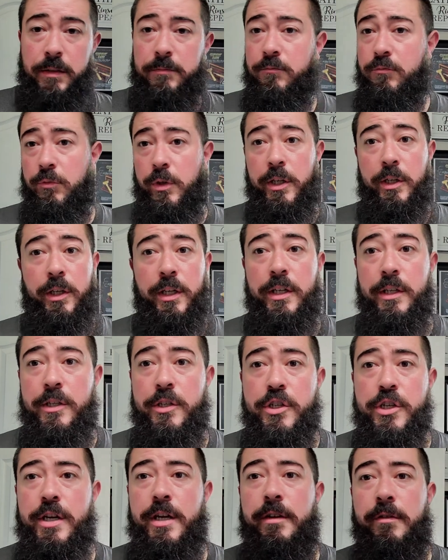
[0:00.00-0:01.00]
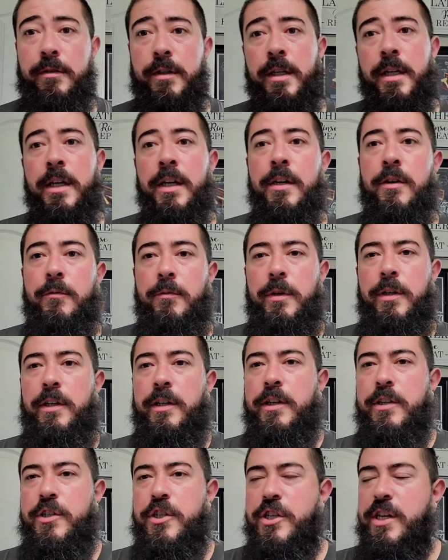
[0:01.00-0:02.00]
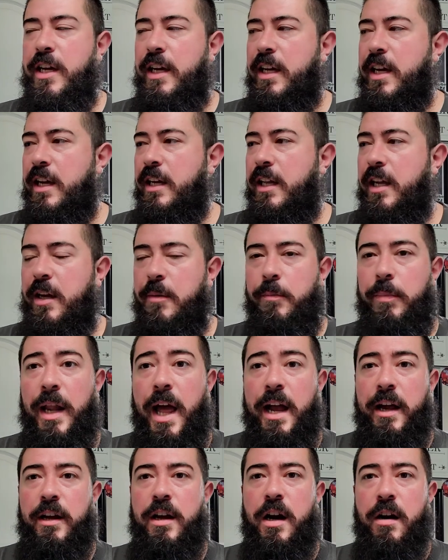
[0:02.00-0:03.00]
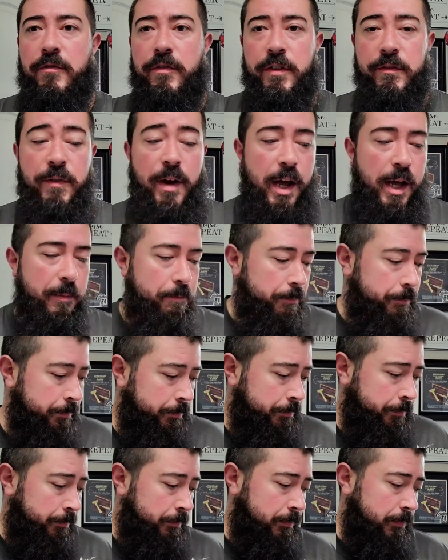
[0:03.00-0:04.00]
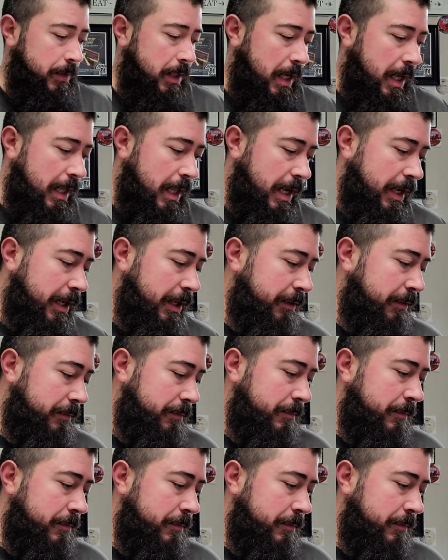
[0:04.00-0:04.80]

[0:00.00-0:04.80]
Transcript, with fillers: Really good shit. Really good shit. Kind of like a black coffee vibe. I like it.